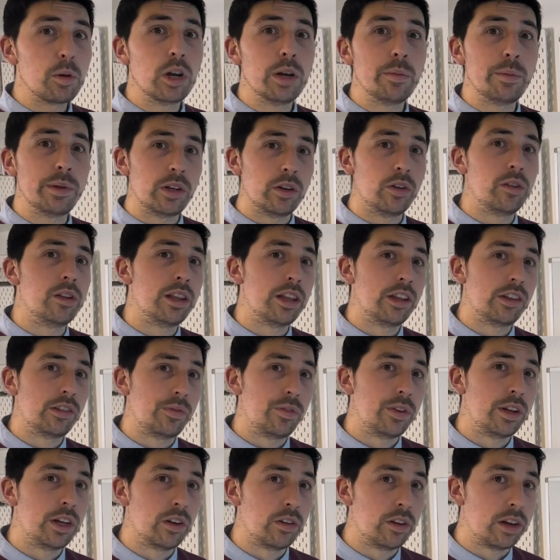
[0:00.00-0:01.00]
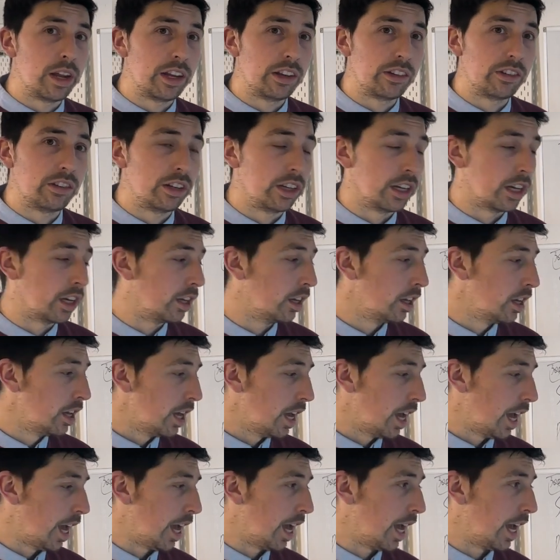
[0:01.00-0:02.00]
going to be doing this video next year,
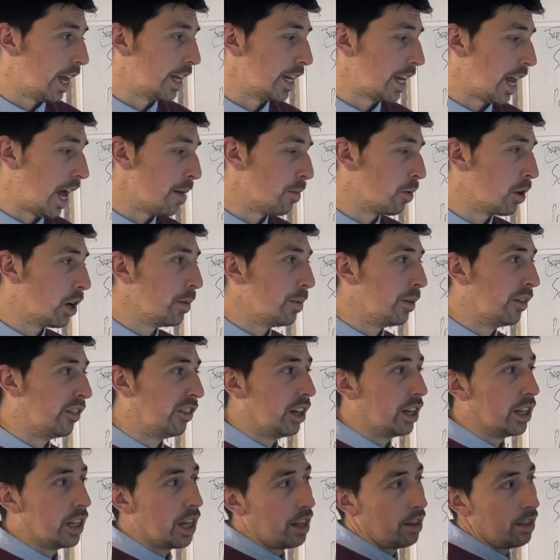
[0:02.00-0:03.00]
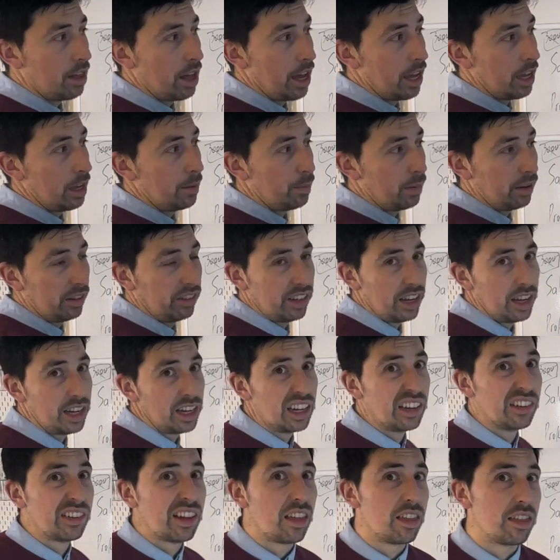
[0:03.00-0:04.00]
and I'm going to be saying that
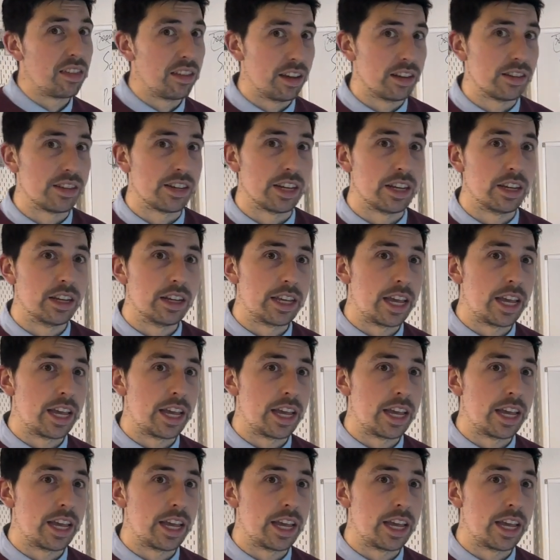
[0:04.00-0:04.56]
8% is at 30.